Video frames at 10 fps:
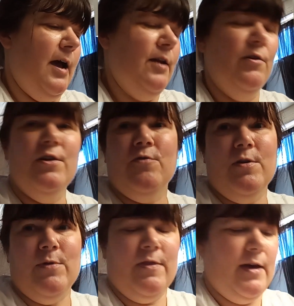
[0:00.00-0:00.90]
I don't
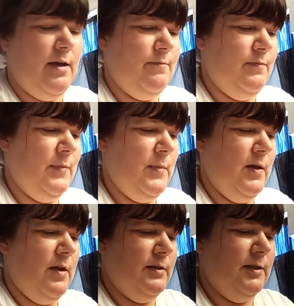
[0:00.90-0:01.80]
agree with that.
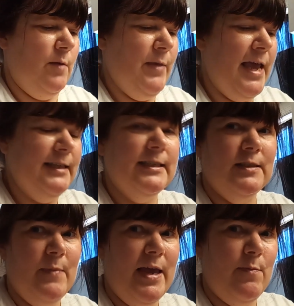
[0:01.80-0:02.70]
Some
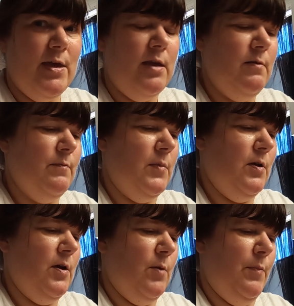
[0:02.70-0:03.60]
cases maybe,
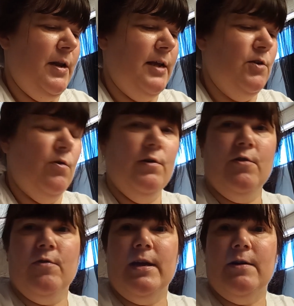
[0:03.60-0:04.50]
but I don't
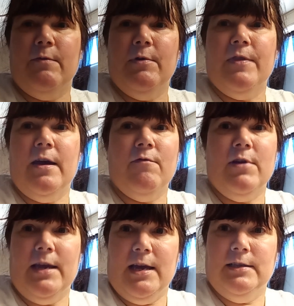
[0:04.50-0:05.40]
agree with
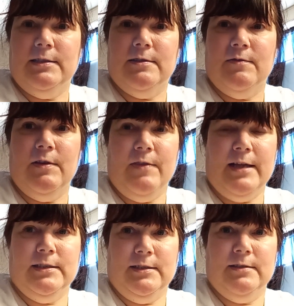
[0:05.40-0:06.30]
every case
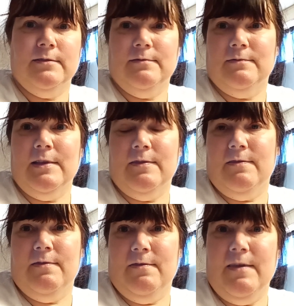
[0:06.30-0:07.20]

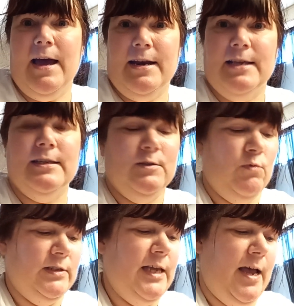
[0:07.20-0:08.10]
that is
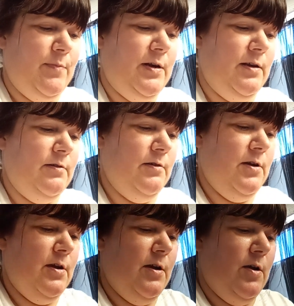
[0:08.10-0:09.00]
what's happening,
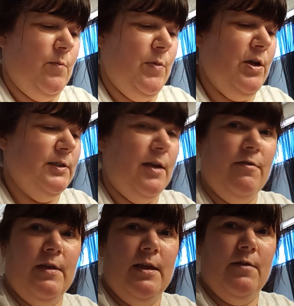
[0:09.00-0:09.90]
because I
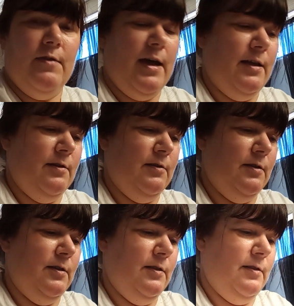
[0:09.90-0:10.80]
think that
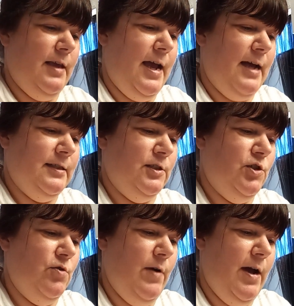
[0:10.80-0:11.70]
cats
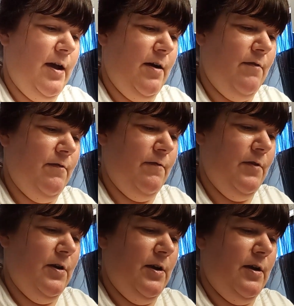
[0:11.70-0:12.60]
do have
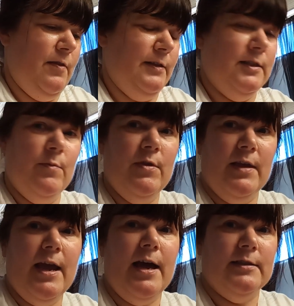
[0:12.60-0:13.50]
that some of the
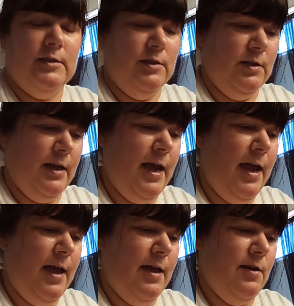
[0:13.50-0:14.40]
cats
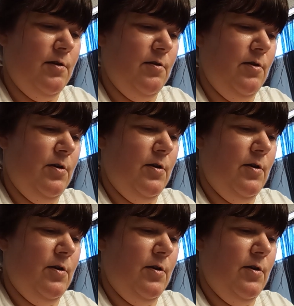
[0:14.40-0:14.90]
can